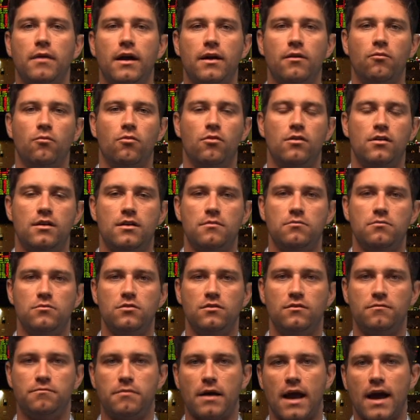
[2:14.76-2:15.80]
might warrant a
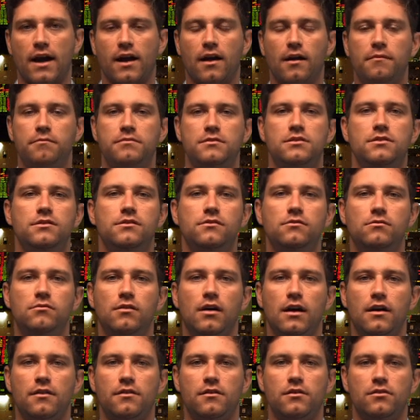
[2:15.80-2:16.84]
move back up
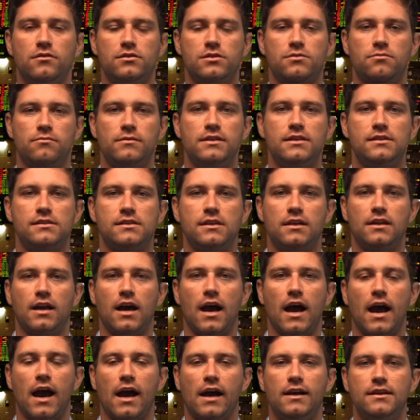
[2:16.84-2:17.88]
to uh, those recent
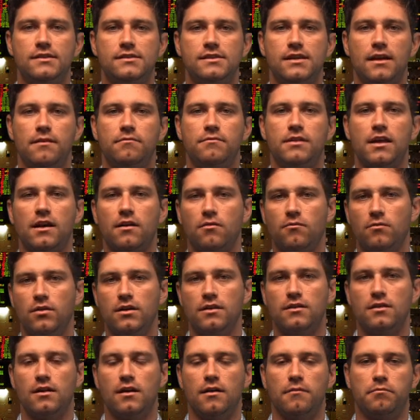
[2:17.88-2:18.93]
highs. Same thing
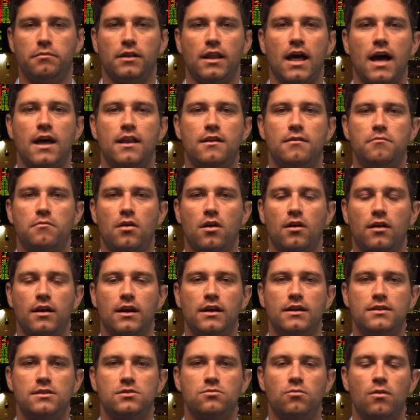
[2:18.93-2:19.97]
with the platinum
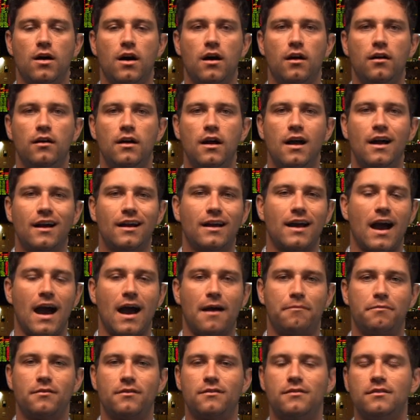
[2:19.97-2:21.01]
market as well.
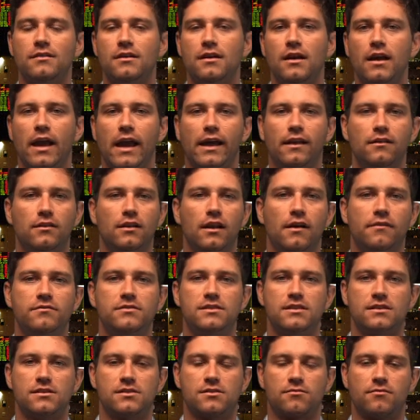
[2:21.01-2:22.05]
Copper, it
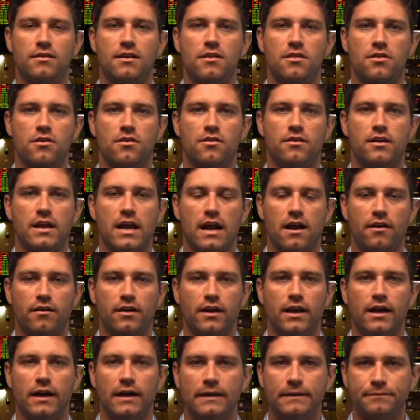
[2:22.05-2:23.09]
loves this 330
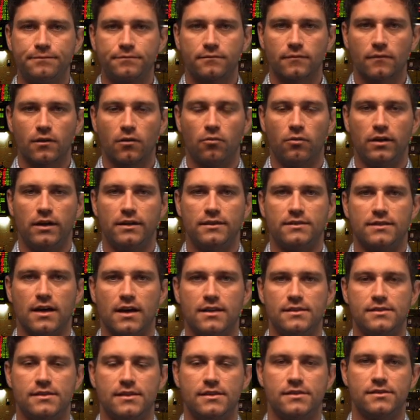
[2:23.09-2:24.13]
area. What it
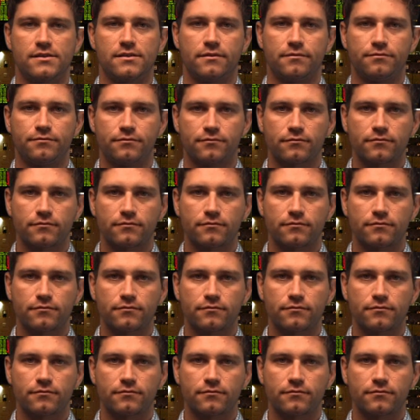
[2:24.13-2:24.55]
does is